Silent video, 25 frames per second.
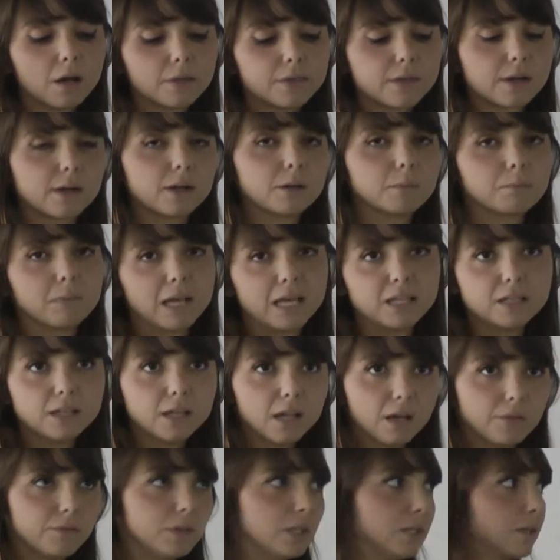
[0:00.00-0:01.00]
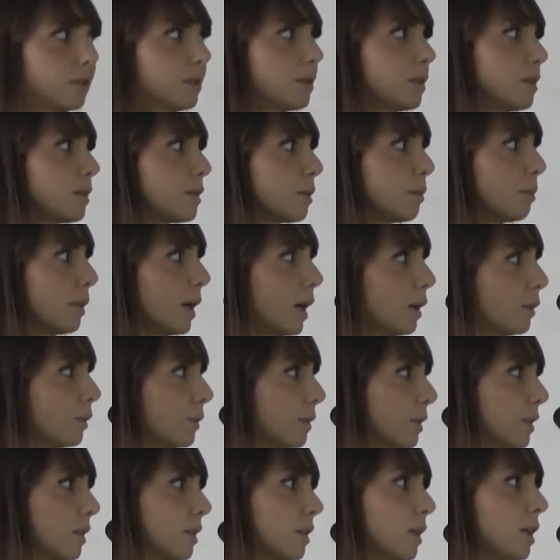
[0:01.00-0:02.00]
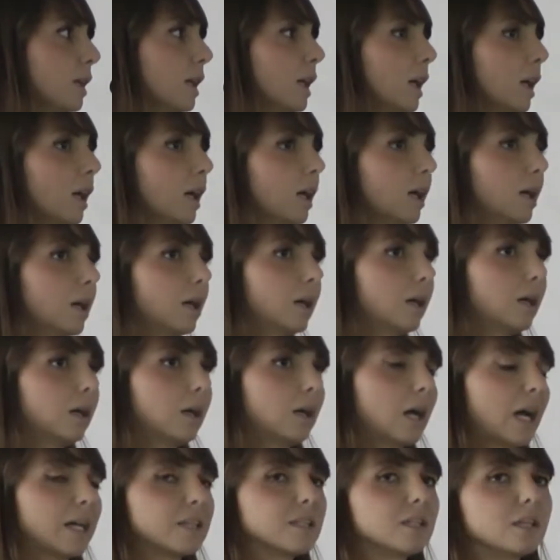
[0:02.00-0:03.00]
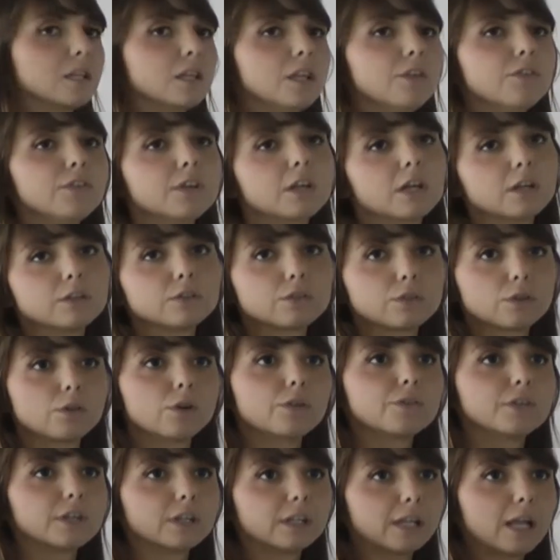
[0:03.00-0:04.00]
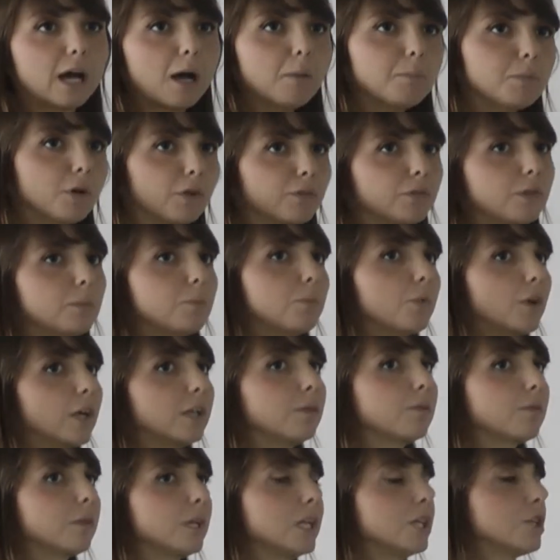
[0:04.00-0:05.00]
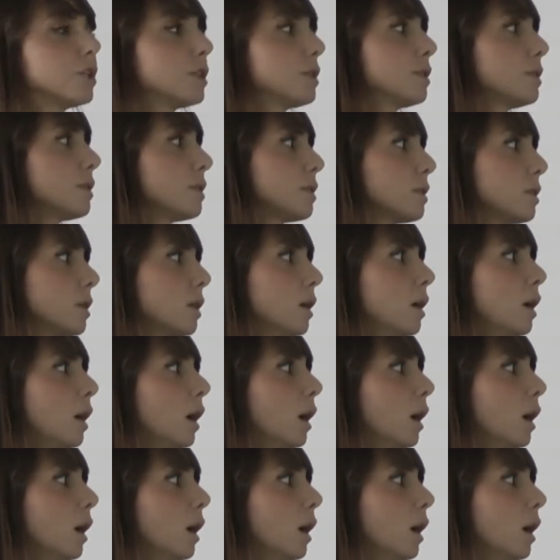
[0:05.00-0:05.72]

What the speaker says: there are many evidences about a significant overlap of the brain regions